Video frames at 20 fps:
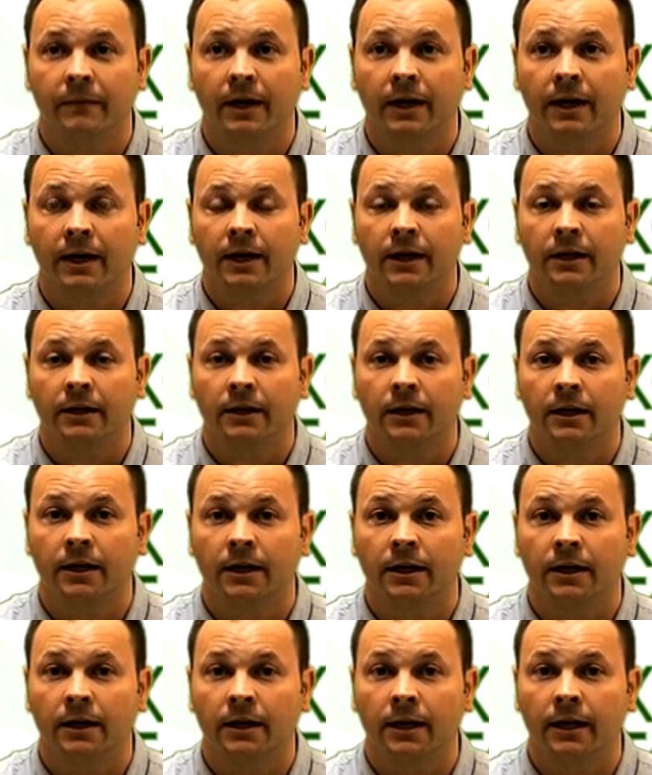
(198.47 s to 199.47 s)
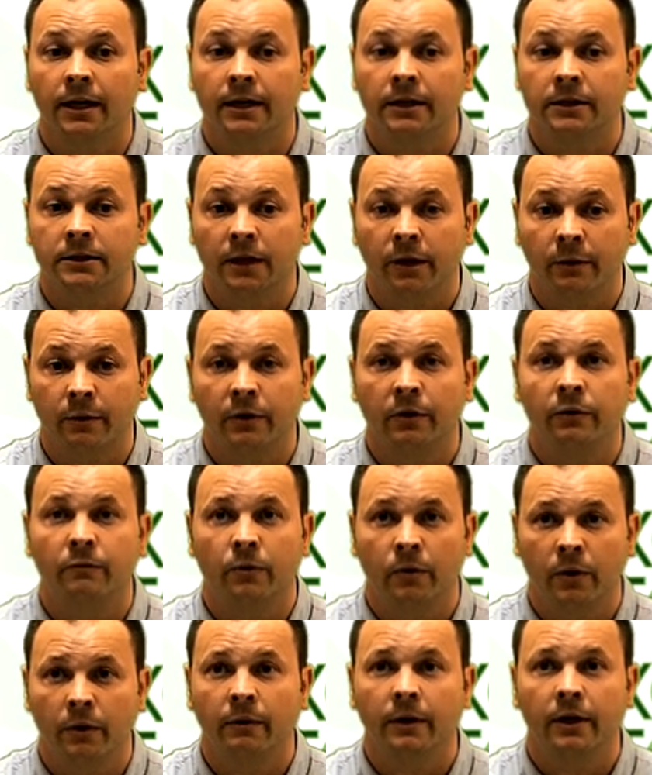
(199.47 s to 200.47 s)
and it's going
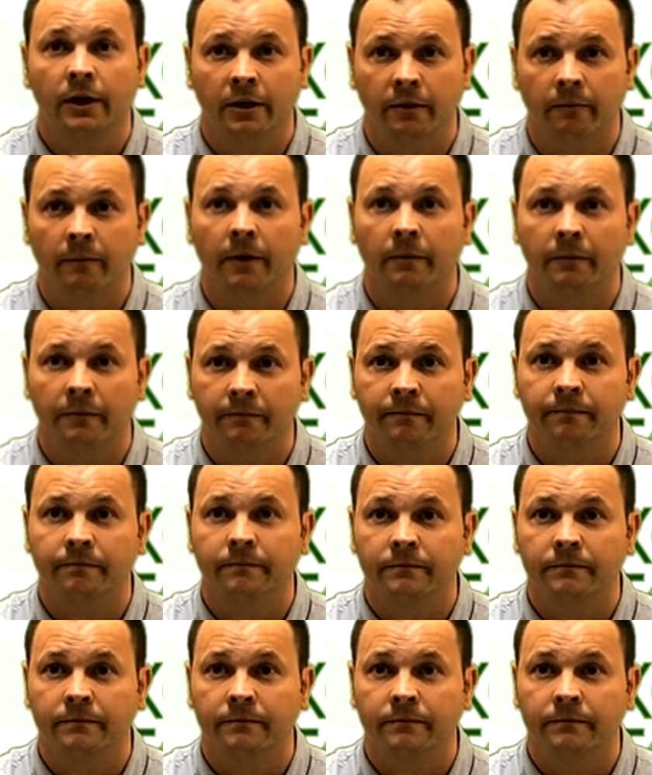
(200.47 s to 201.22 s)
quite well at the moment.